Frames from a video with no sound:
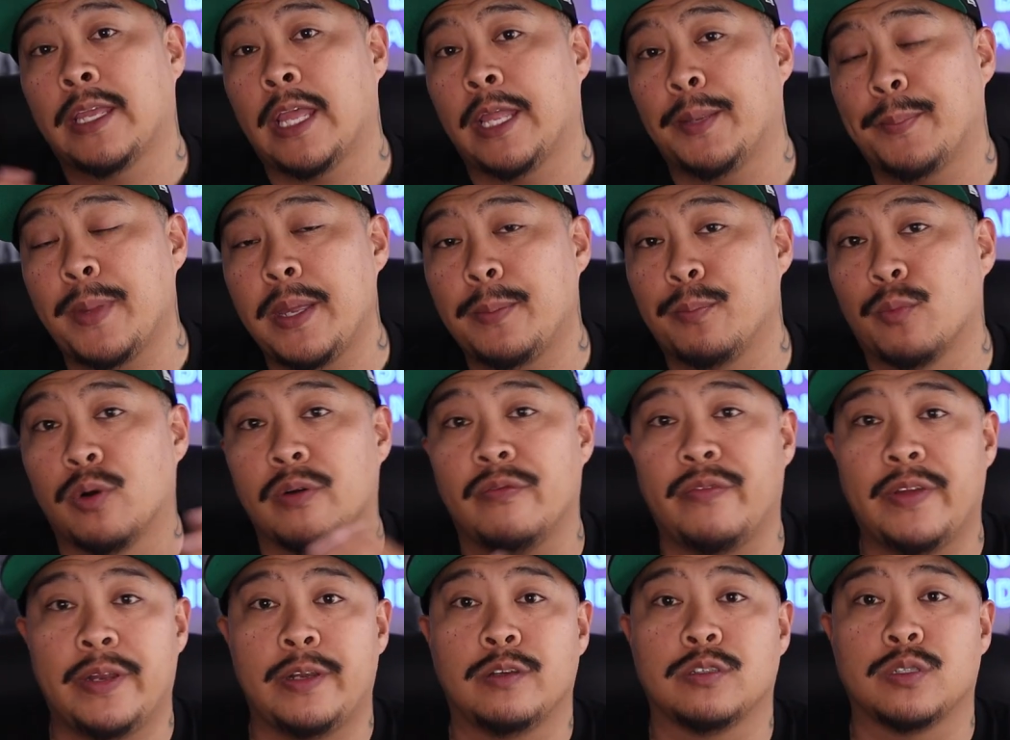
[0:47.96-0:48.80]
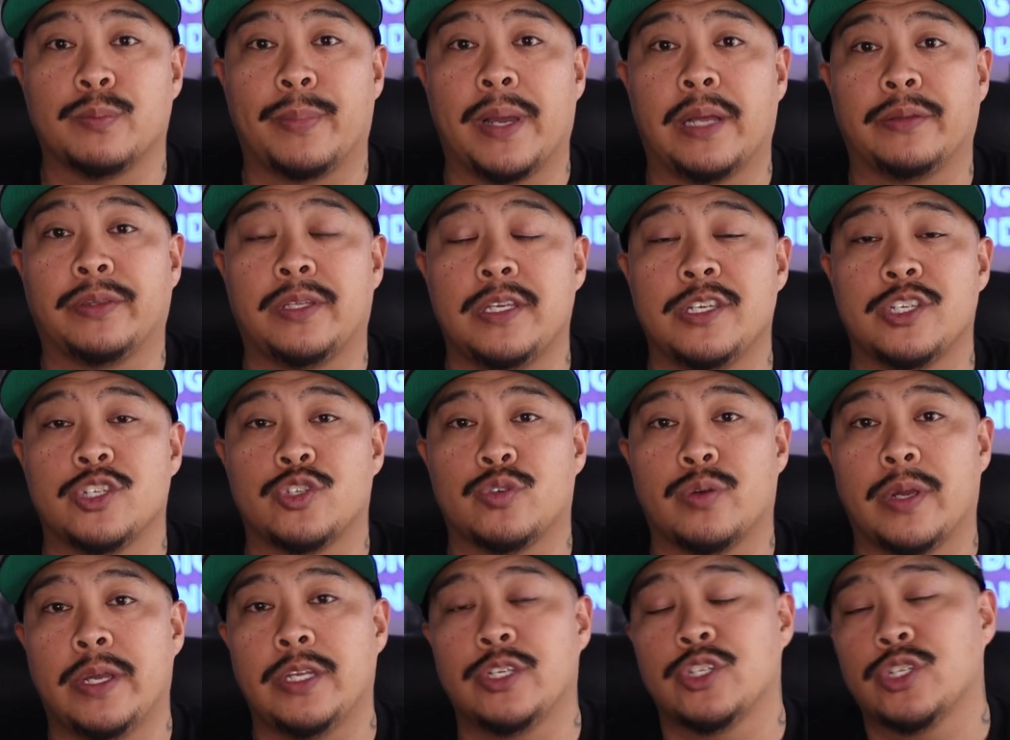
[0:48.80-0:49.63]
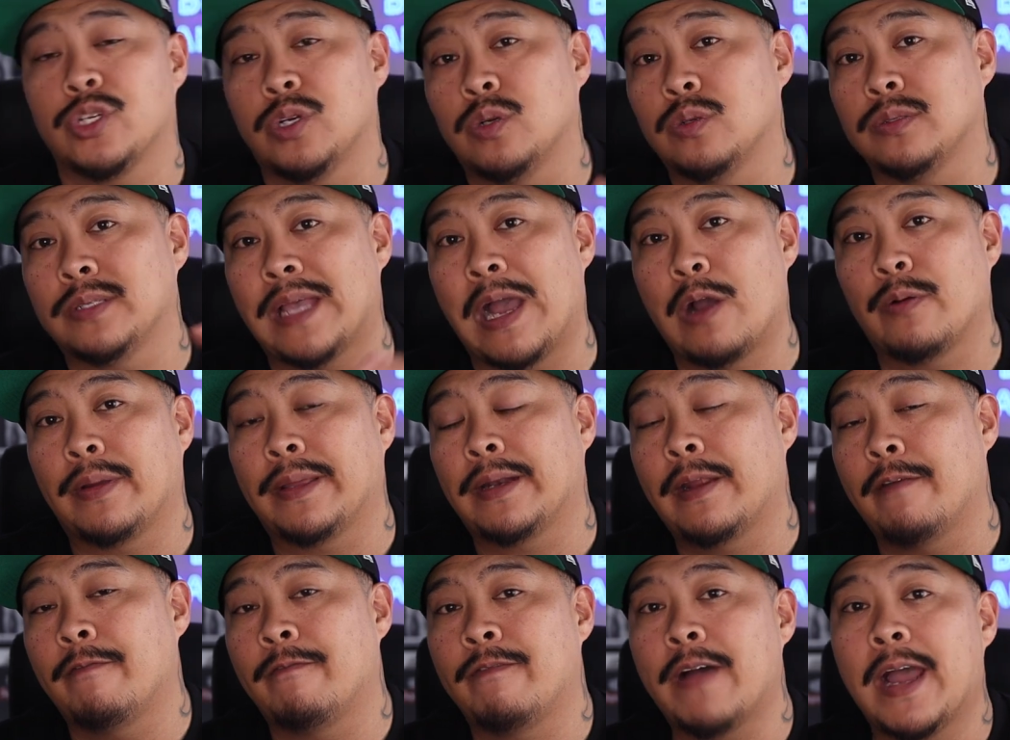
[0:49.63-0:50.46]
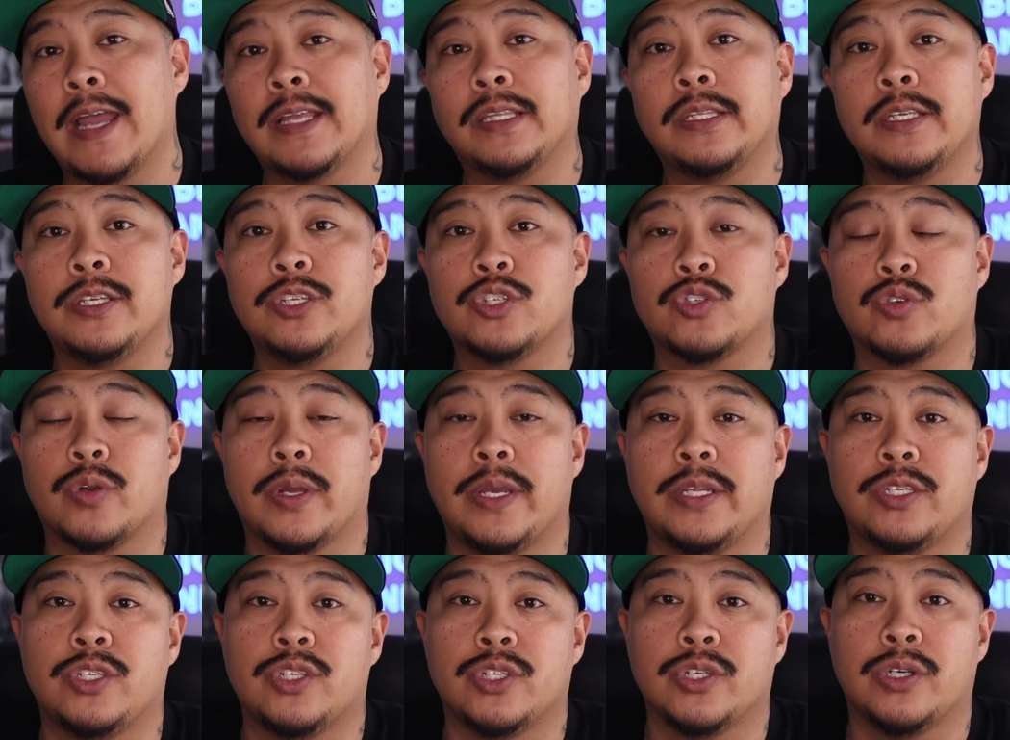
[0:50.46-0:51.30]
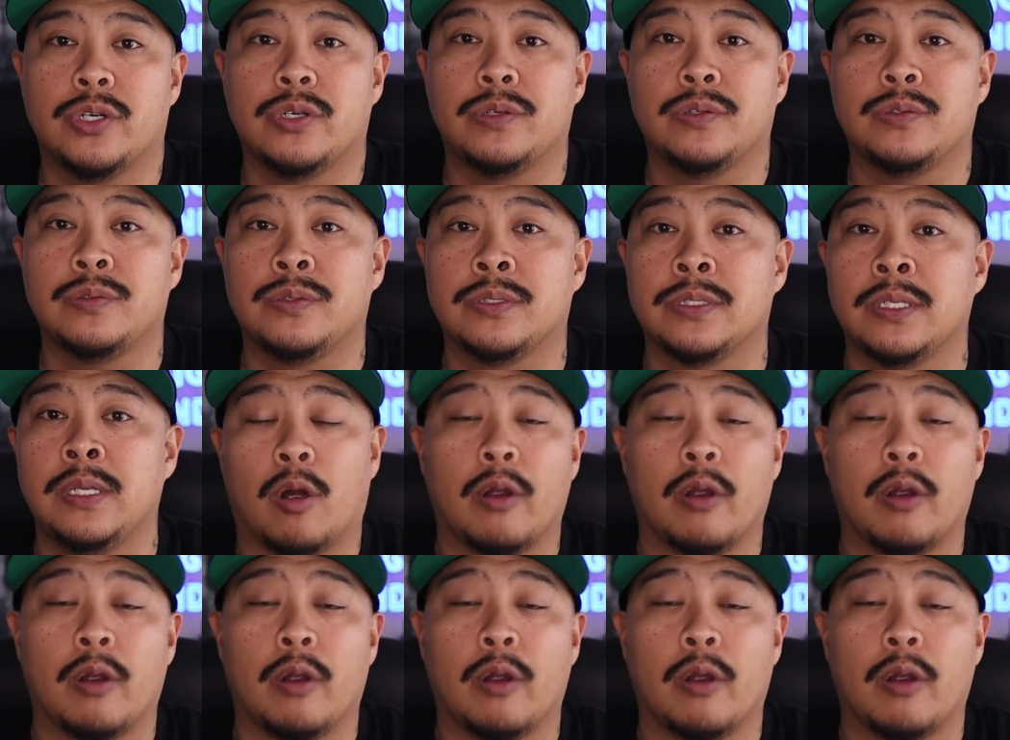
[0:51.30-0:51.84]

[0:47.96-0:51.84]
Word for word: can you make more videos about these trade shows? How can I find these trade shows?